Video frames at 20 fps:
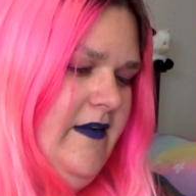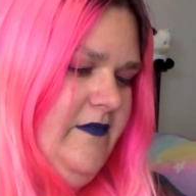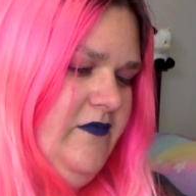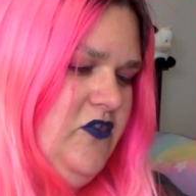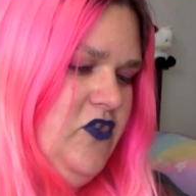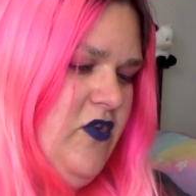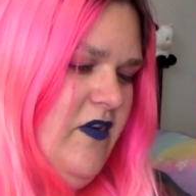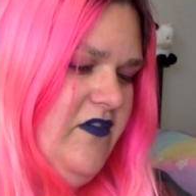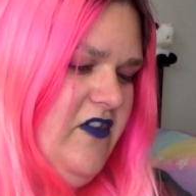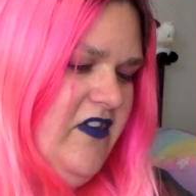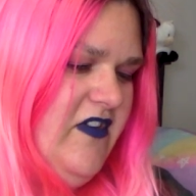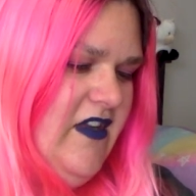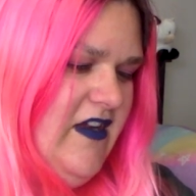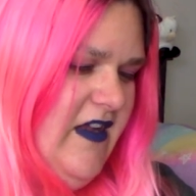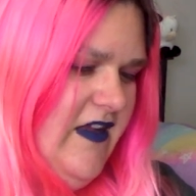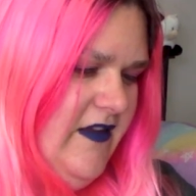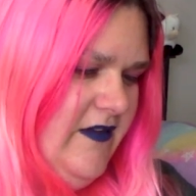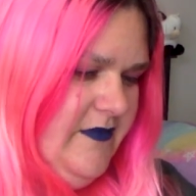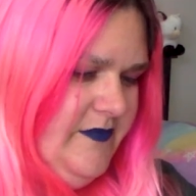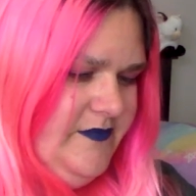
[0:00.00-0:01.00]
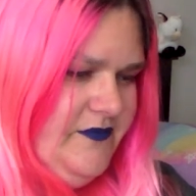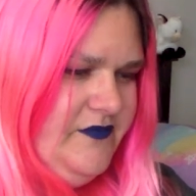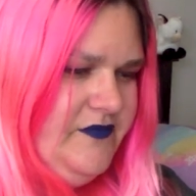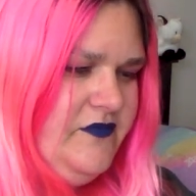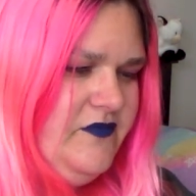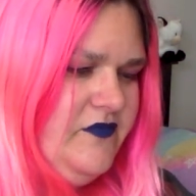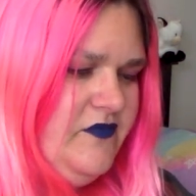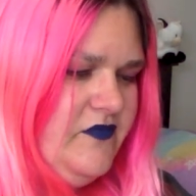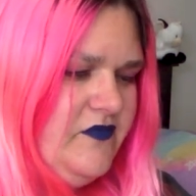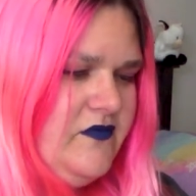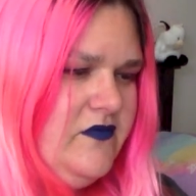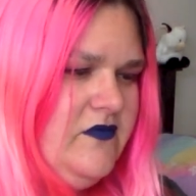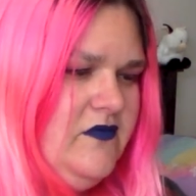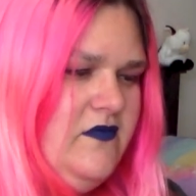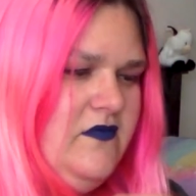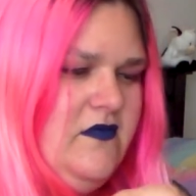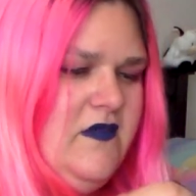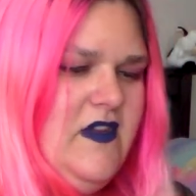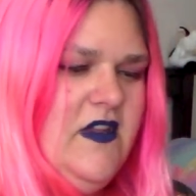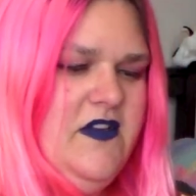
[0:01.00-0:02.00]
So I'm just gonna,
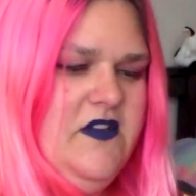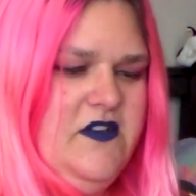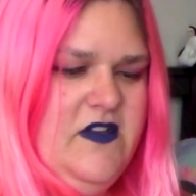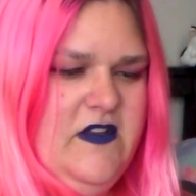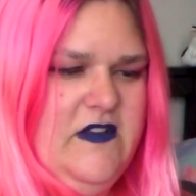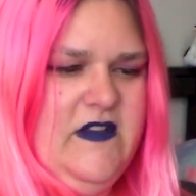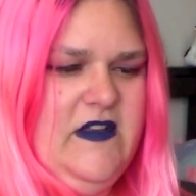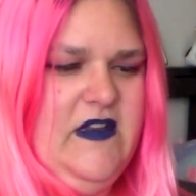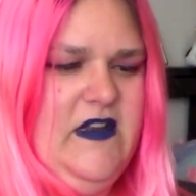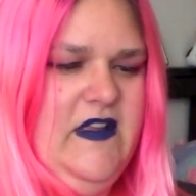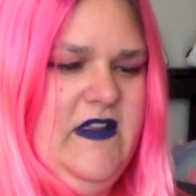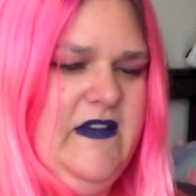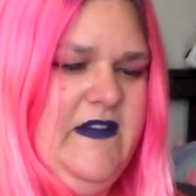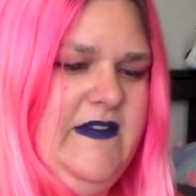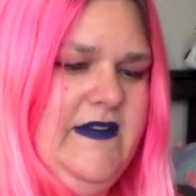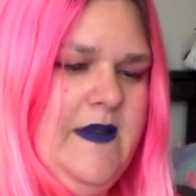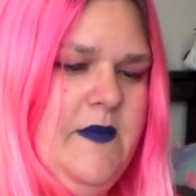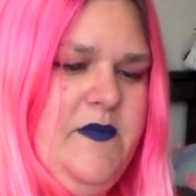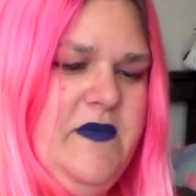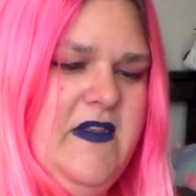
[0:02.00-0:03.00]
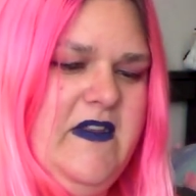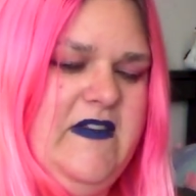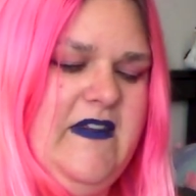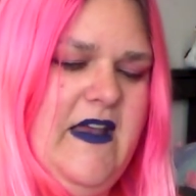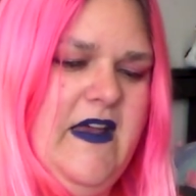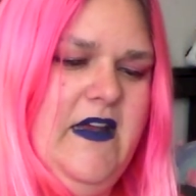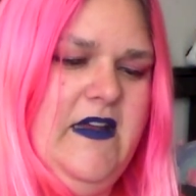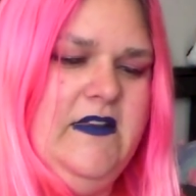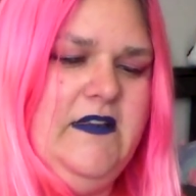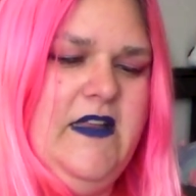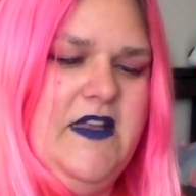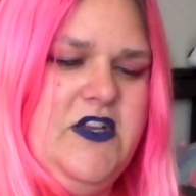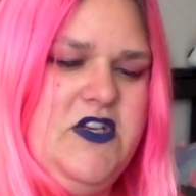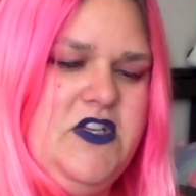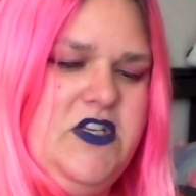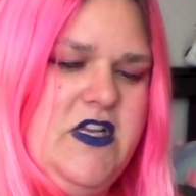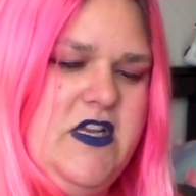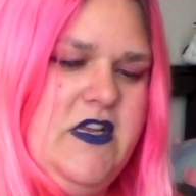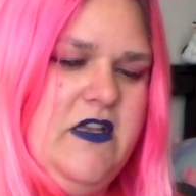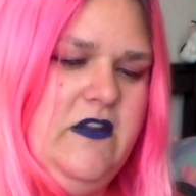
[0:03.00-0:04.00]
she's gonna slip this on like
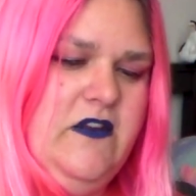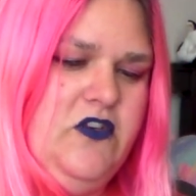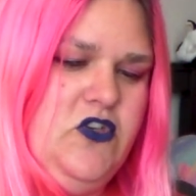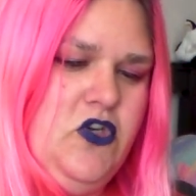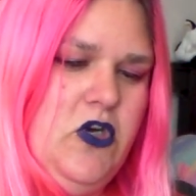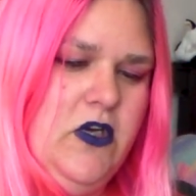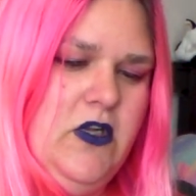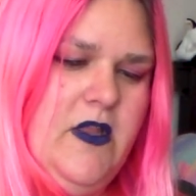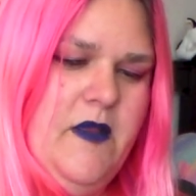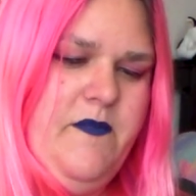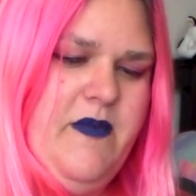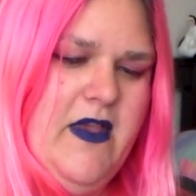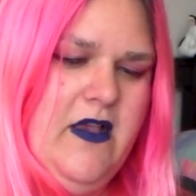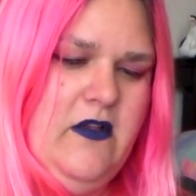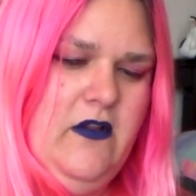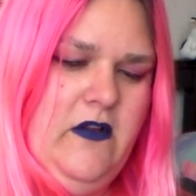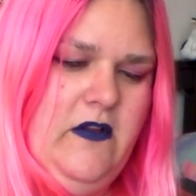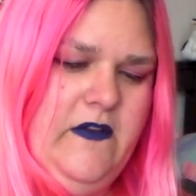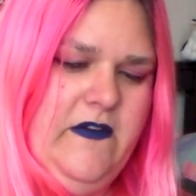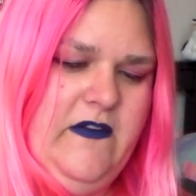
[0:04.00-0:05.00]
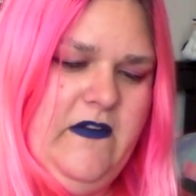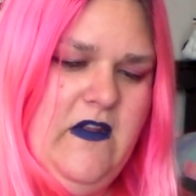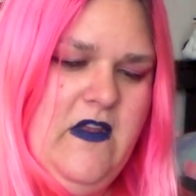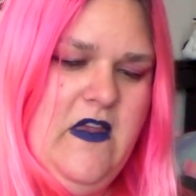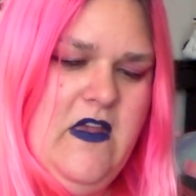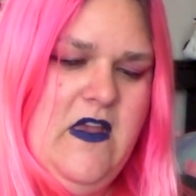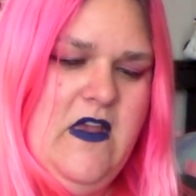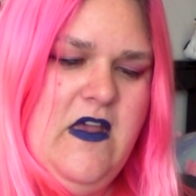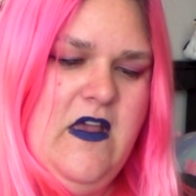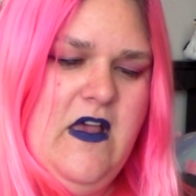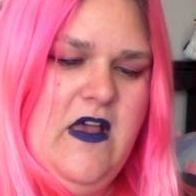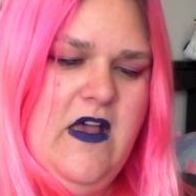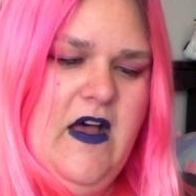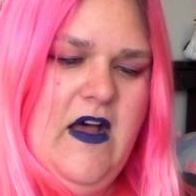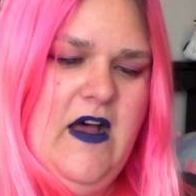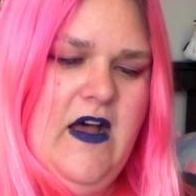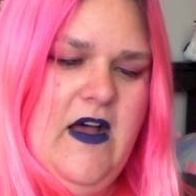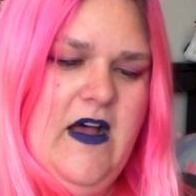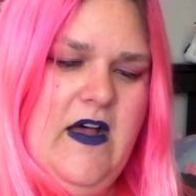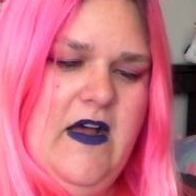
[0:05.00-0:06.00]
she is Charlotte Pickles.
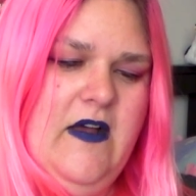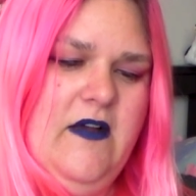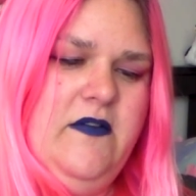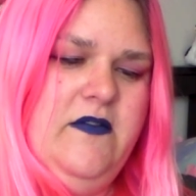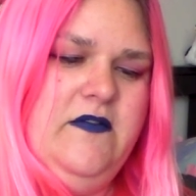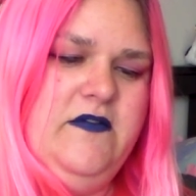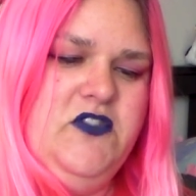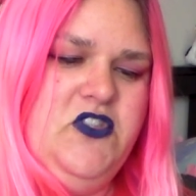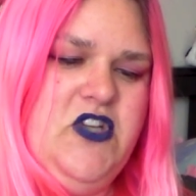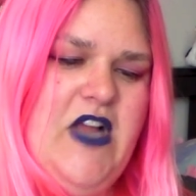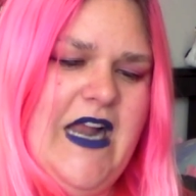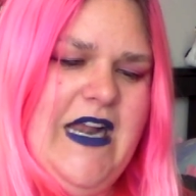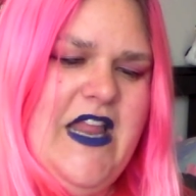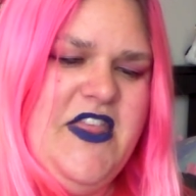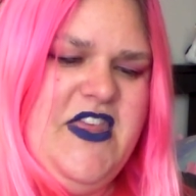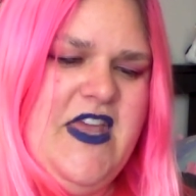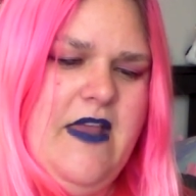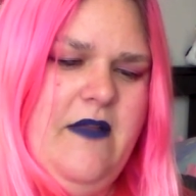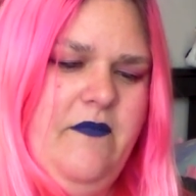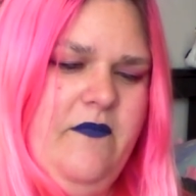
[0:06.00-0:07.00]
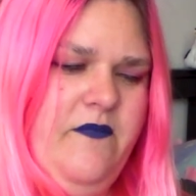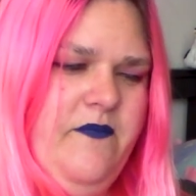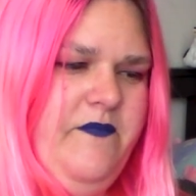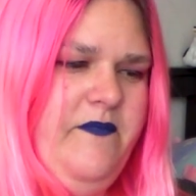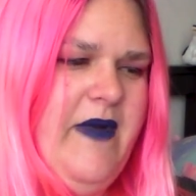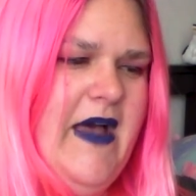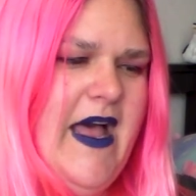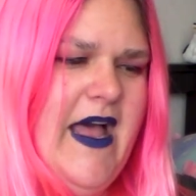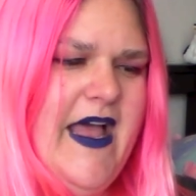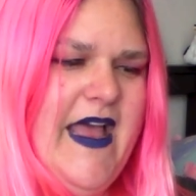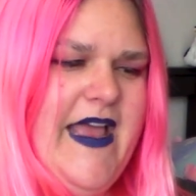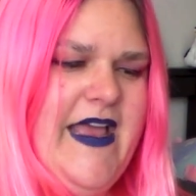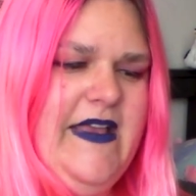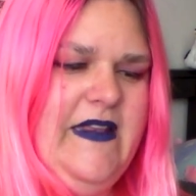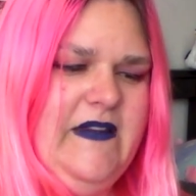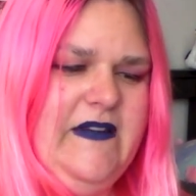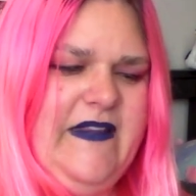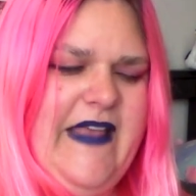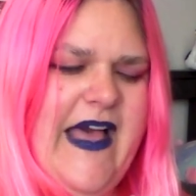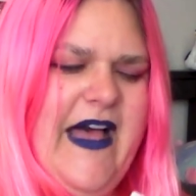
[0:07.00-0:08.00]
Jonathan, buy,
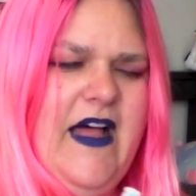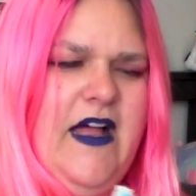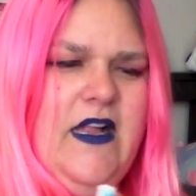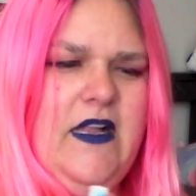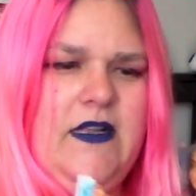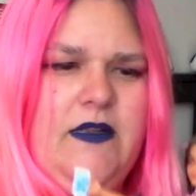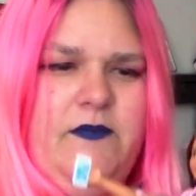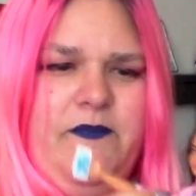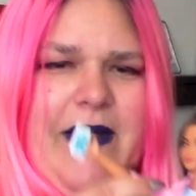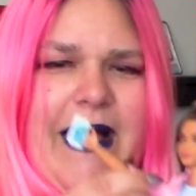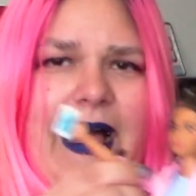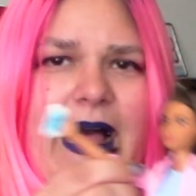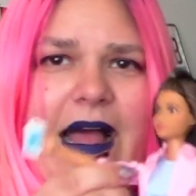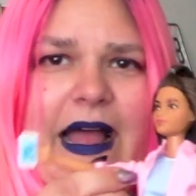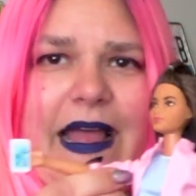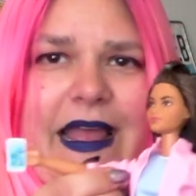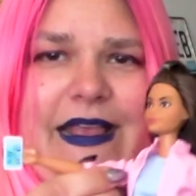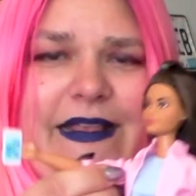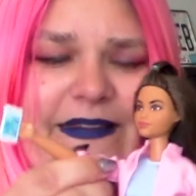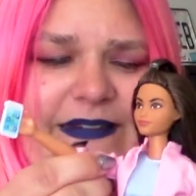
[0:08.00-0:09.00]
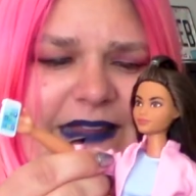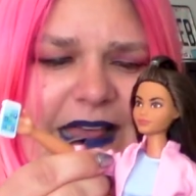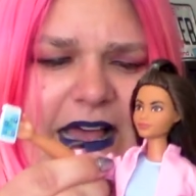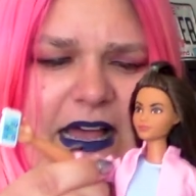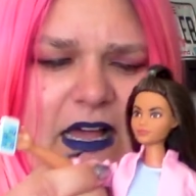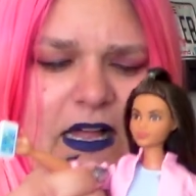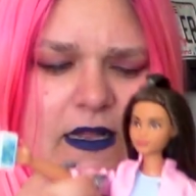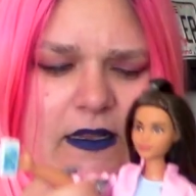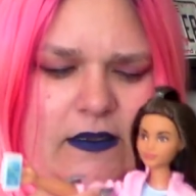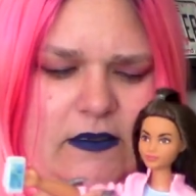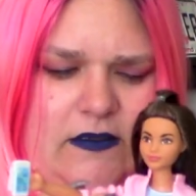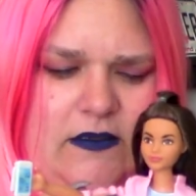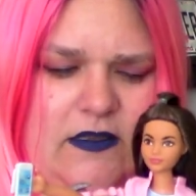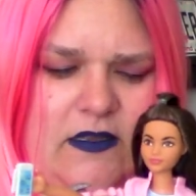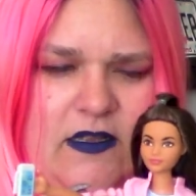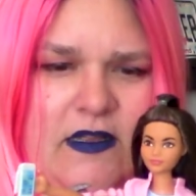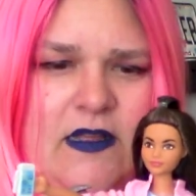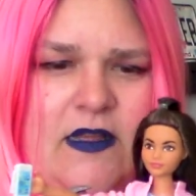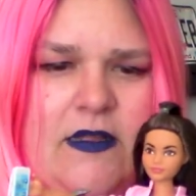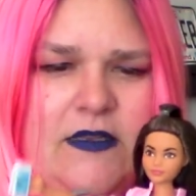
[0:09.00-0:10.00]
sell, buy, sell.
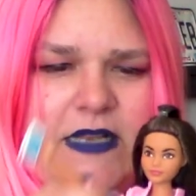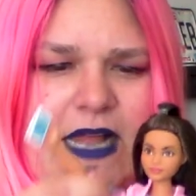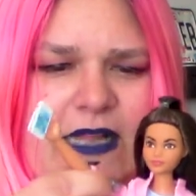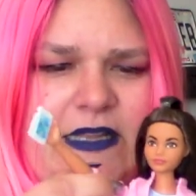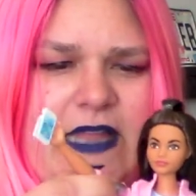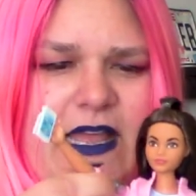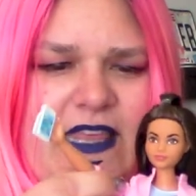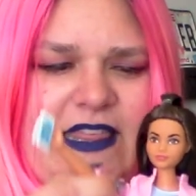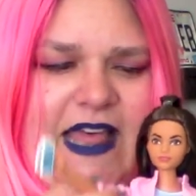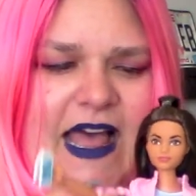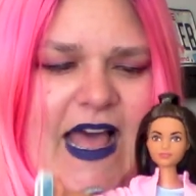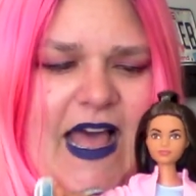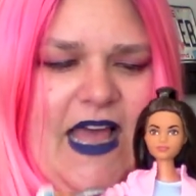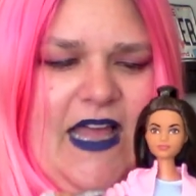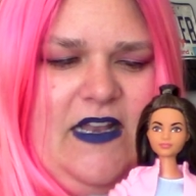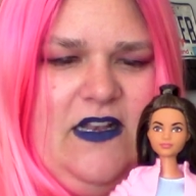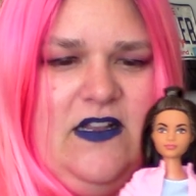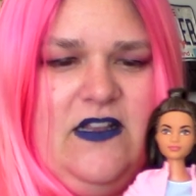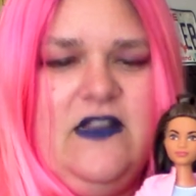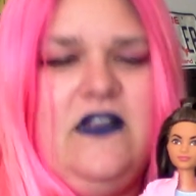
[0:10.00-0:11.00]
Not like that.